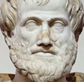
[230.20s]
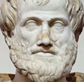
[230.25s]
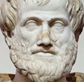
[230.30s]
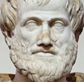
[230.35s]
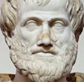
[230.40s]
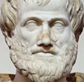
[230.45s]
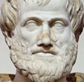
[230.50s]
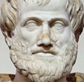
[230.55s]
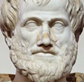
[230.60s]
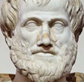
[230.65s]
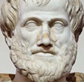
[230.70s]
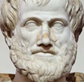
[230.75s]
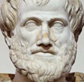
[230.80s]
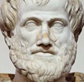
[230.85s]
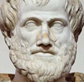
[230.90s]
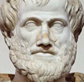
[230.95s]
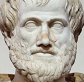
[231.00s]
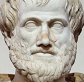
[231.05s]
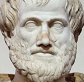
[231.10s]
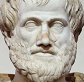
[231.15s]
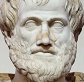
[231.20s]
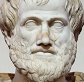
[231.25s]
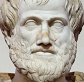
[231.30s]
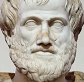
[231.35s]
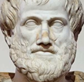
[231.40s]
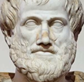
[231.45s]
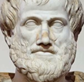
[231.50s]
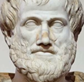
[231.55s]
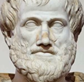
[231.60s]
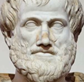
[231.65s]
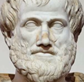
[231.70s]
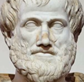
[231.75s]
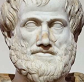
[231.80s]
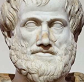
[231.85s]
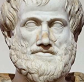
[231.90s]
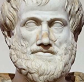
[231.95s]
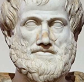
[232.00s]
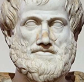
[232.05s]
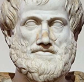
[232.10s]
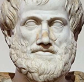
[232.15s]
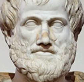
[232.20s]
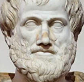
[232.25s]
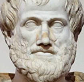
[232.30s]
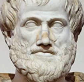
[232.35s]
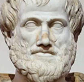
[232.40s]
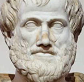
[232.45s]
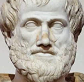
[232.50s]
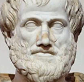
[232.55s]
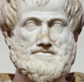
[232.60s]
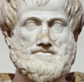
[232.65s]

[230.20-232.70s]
No one is speaking in this clip.